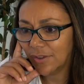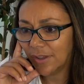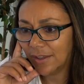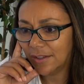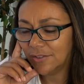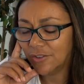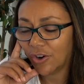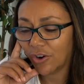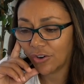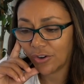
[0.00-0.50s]

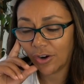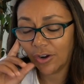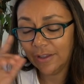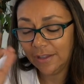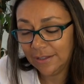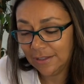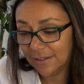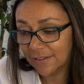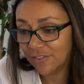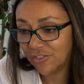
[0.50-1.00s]
and
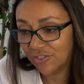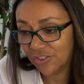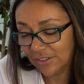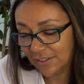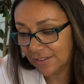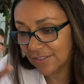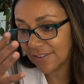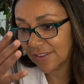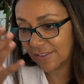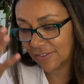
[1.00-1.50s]
it is,
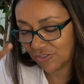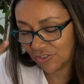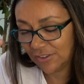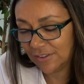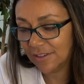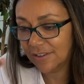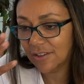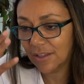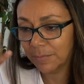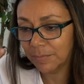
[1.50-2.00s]
she
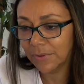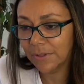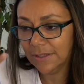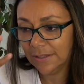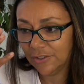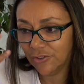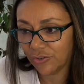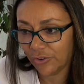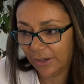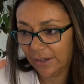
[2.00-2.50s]
did
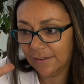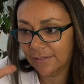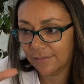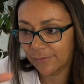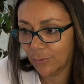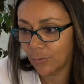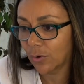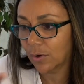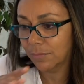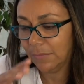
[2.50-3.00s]
completely
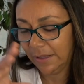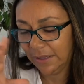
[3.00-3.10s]
transform.